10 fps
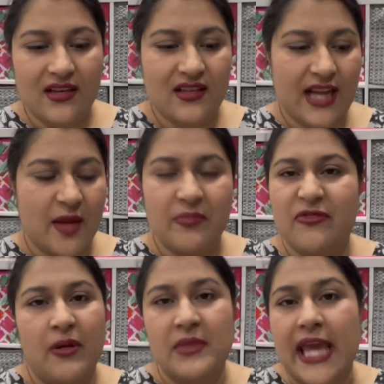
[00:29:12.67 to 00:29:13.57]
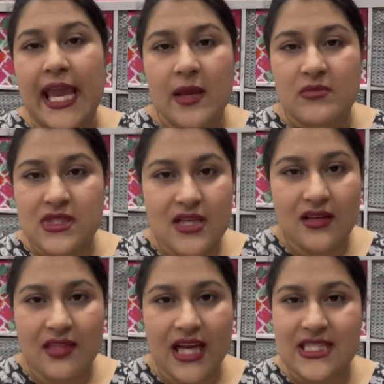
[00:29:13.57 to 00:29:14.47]
like from games
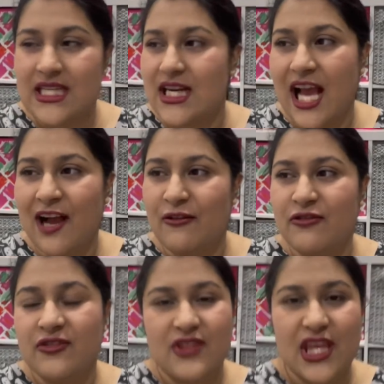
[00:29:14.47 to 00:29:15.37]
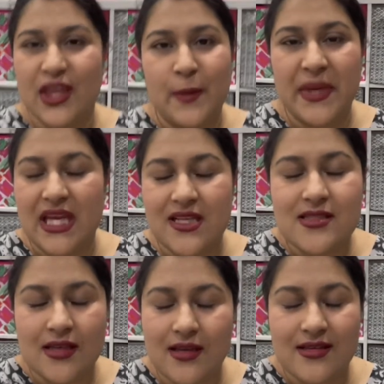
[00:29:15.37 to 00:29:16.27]
that didn't have the other
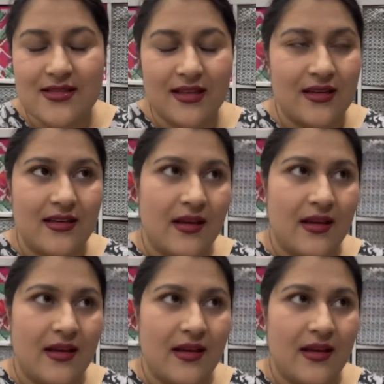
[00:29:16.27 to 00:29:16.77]
pieces and